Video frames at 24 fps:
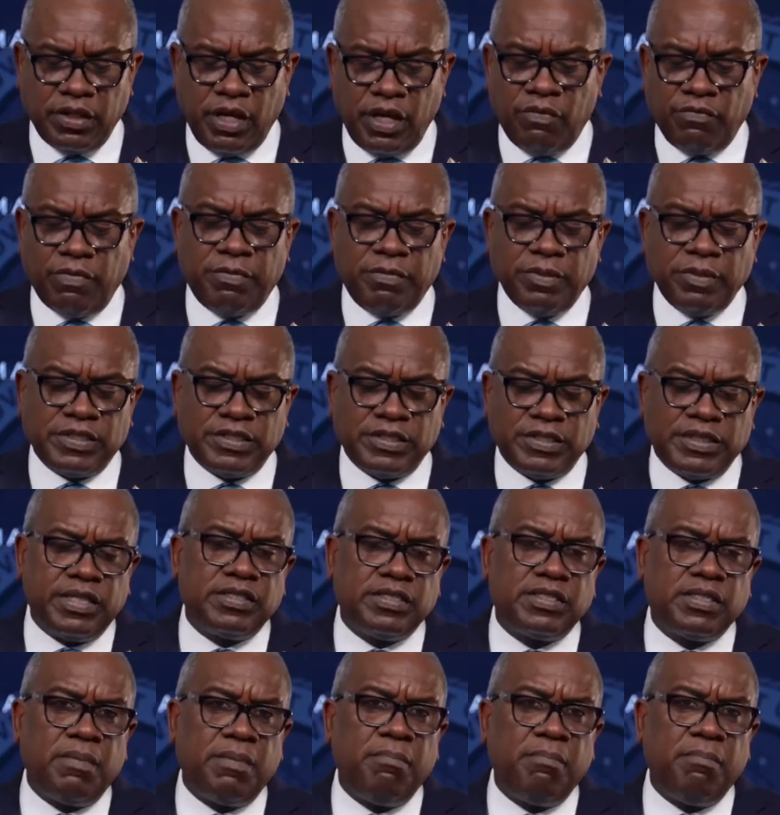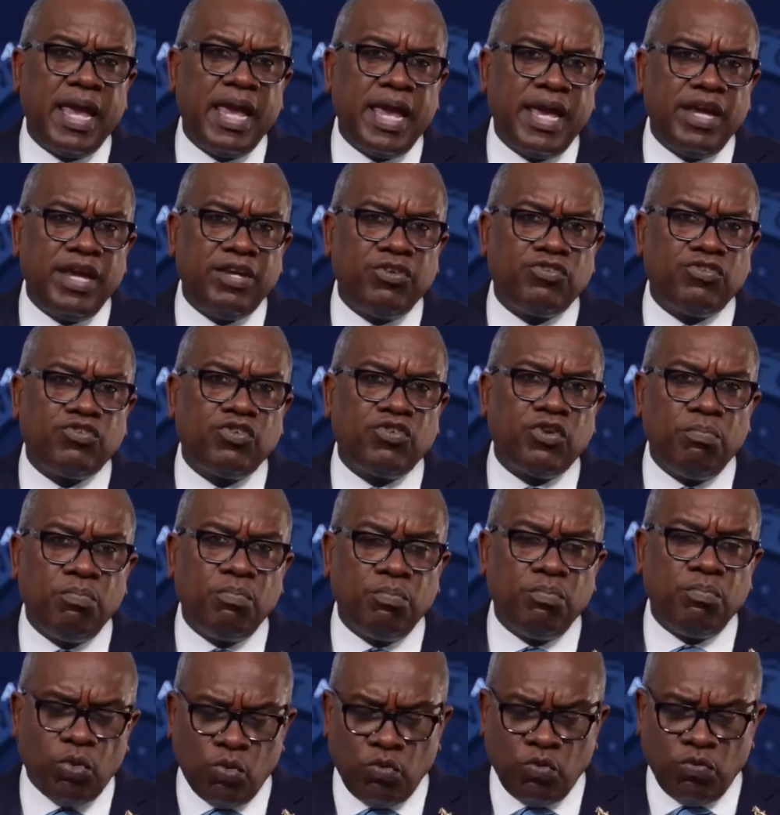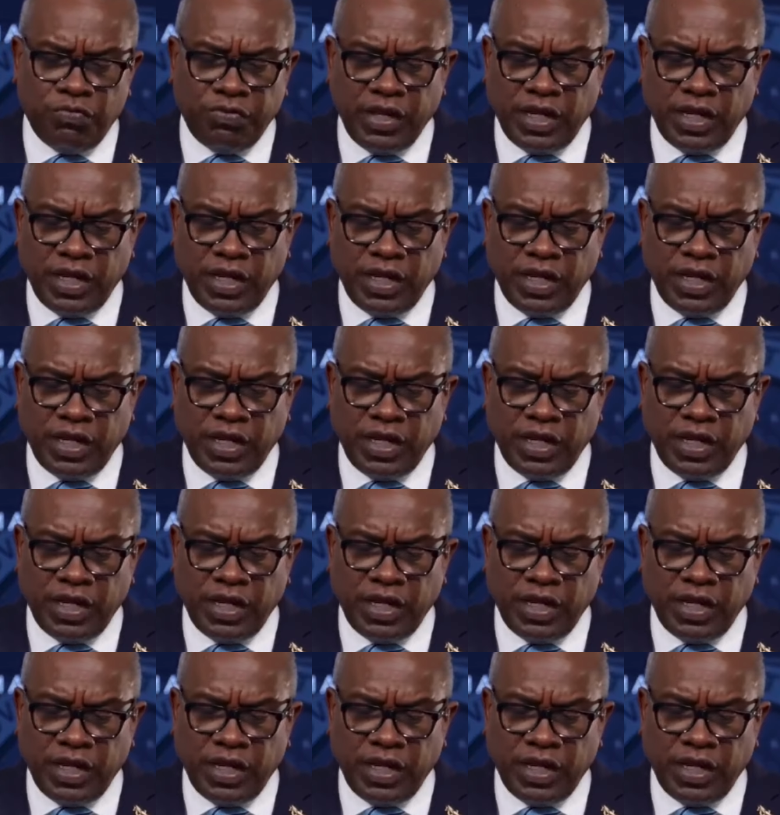represents a major move